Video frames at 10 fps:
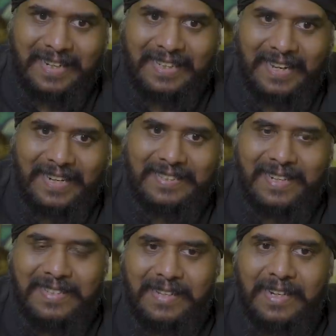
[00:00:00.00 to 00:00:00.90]
innate
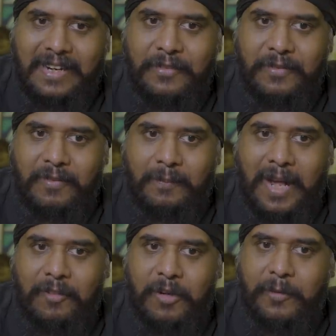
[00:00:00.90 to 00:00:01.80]
sense that it can,
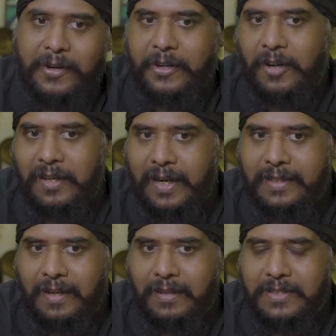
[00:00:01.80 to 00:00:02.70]
black will work on all
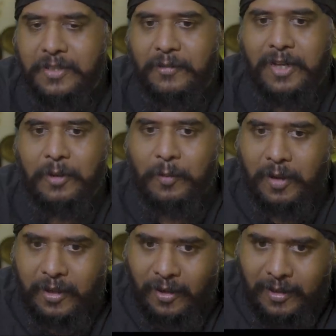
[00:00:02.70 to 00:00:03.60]
light colors and white will
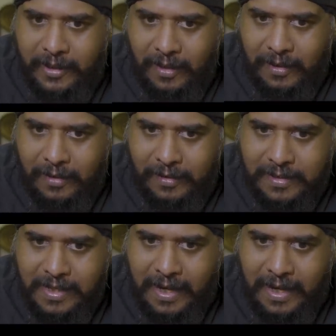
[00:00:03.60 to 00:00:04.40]
work on all dark colors.